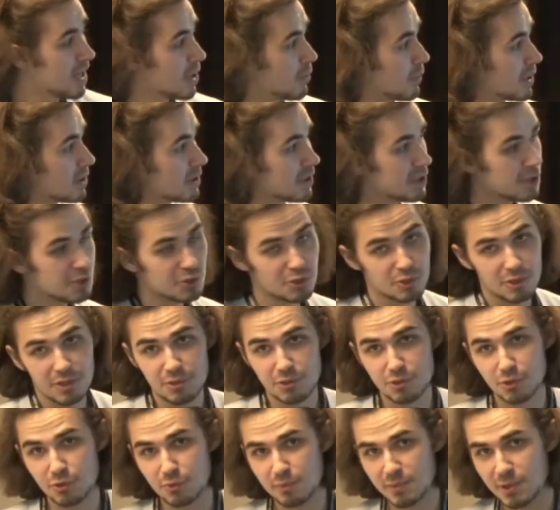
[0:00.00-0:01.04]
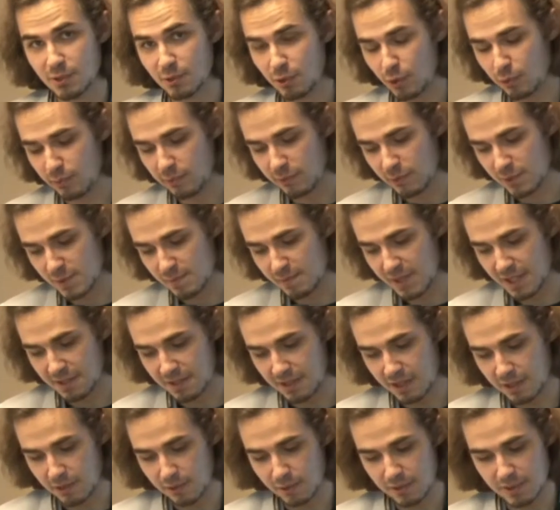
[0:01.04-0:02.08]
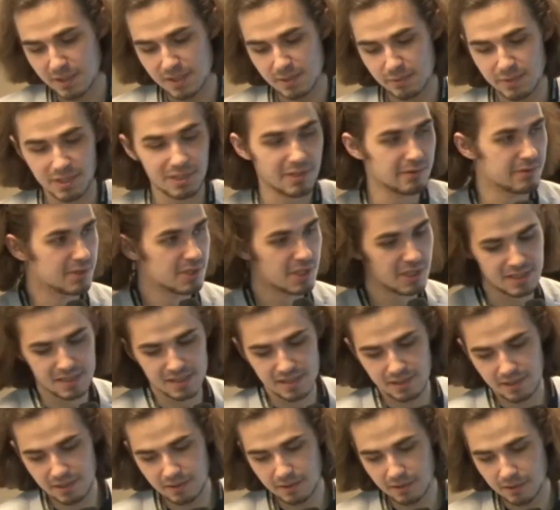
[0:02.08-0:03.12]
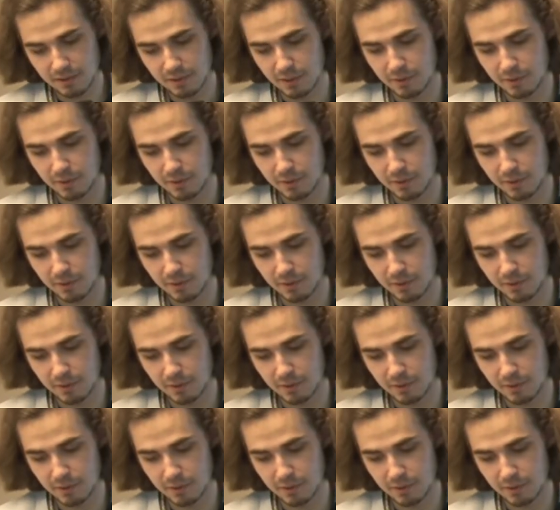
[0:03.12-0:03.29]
Well, it should be obvious by now, as we have just seen,